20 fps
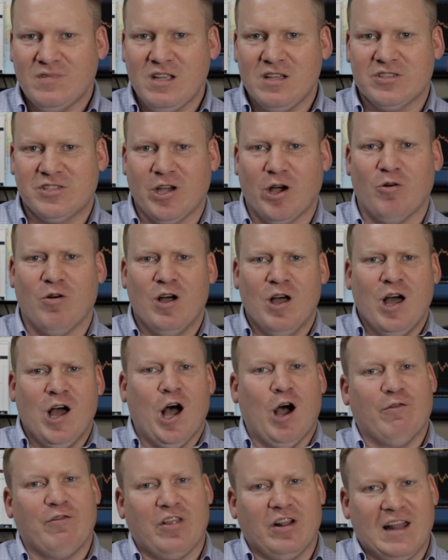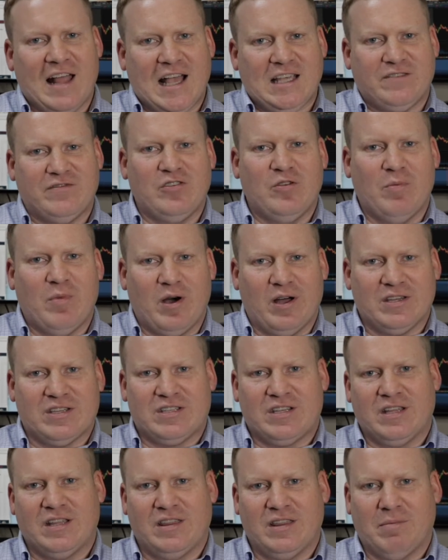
So over the last few months,